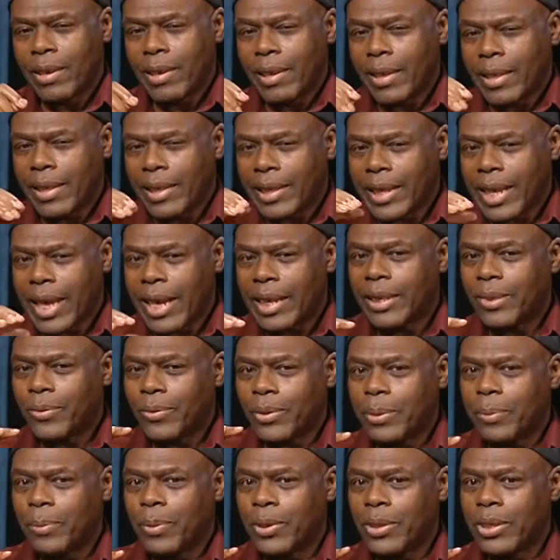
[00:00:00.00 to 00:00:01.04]
that
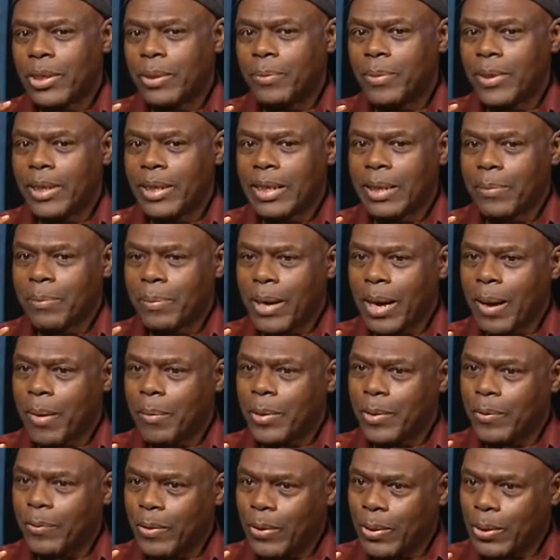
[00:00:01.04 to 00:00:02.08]
responsibility
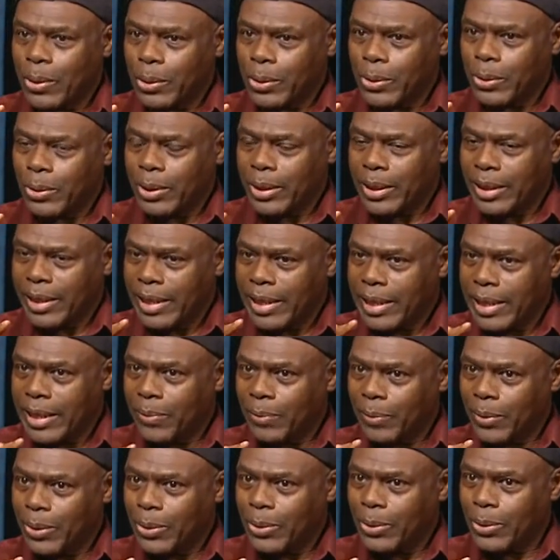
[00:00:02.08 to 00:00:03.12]
perhaps falls on the
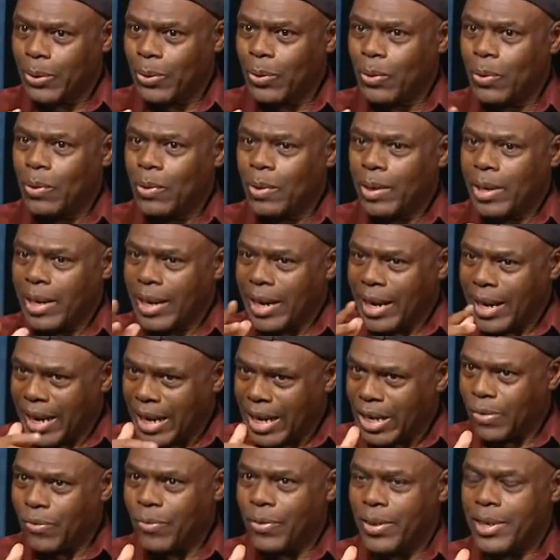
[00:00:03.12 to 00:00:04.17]
individual
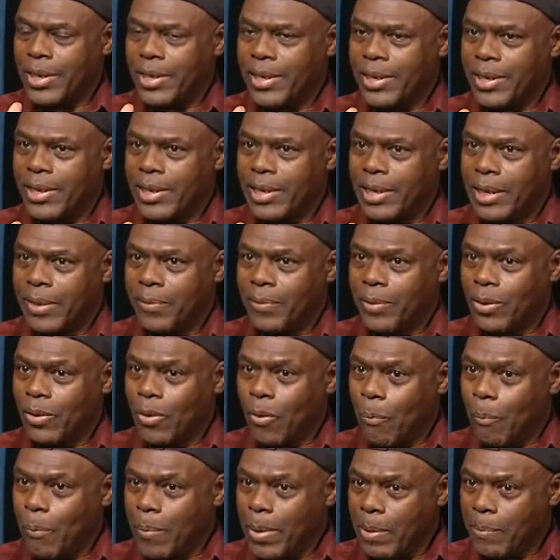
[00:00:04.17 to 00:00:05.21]
countries,
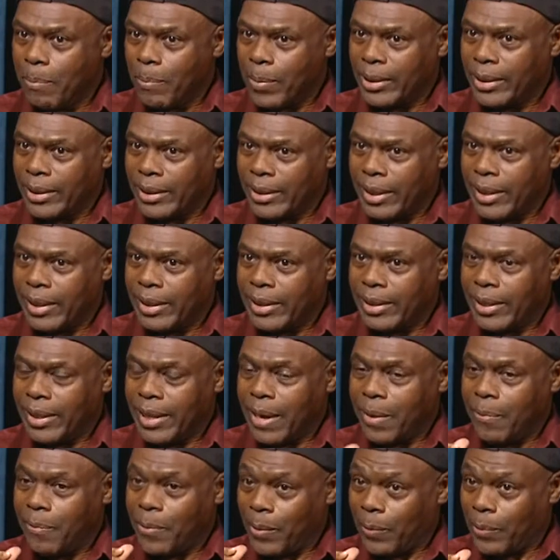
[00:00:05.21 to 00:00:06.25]
individual member states.
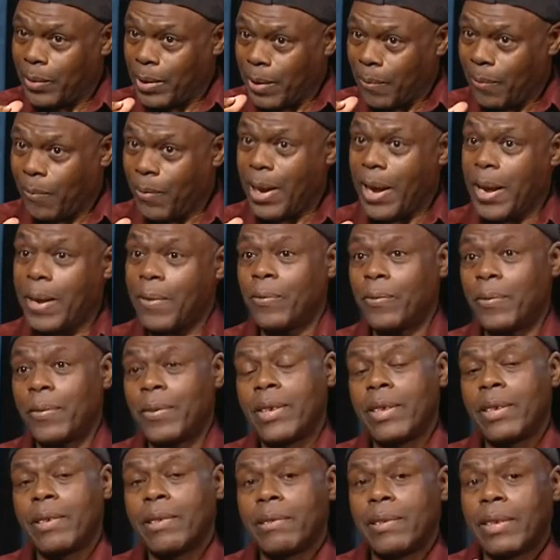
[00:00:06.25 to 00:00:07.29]
There are 55
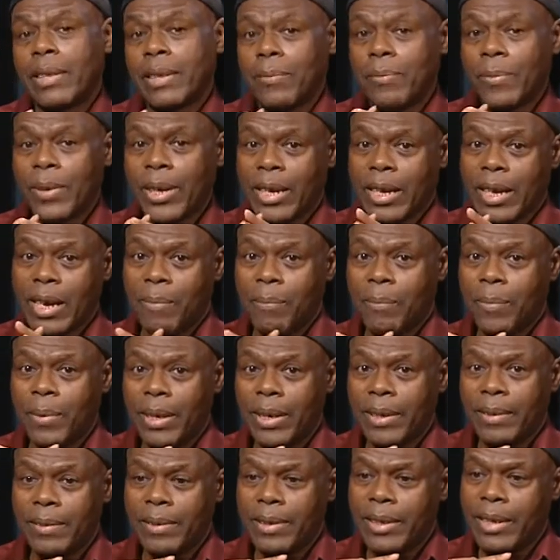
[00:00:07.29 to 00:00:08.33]
that make up
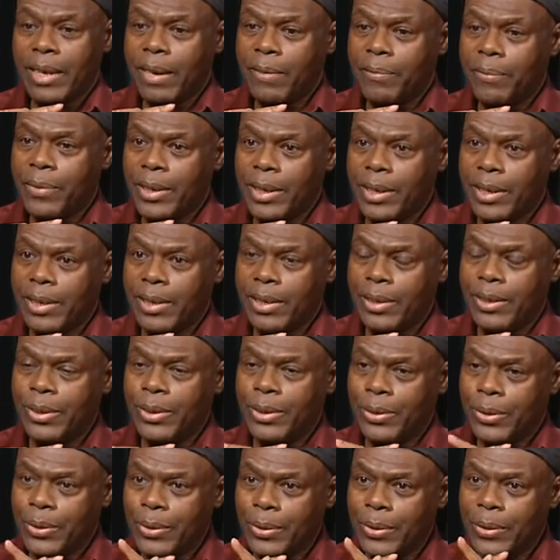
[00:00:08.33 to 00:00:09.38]
the African
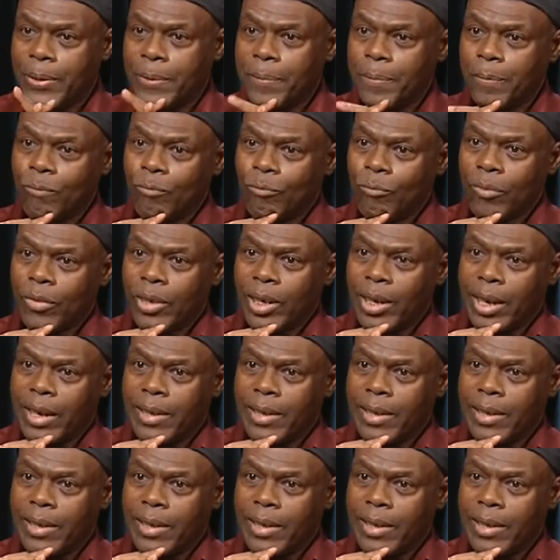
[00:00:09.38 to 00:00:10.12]
Union. I